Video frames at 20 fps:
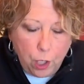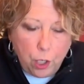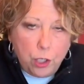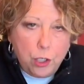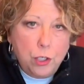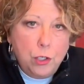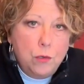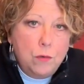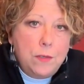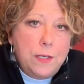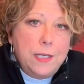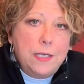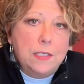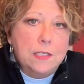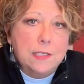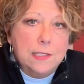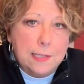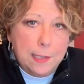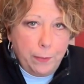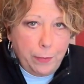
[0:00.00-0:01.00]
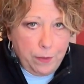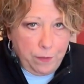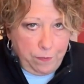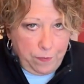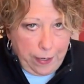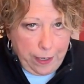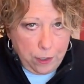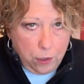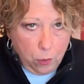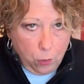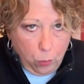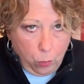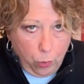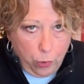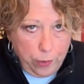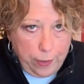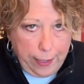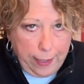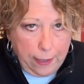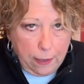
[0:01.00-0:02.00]
You need to simplify your
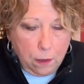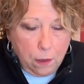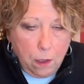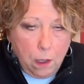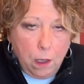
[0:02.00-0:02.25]
wording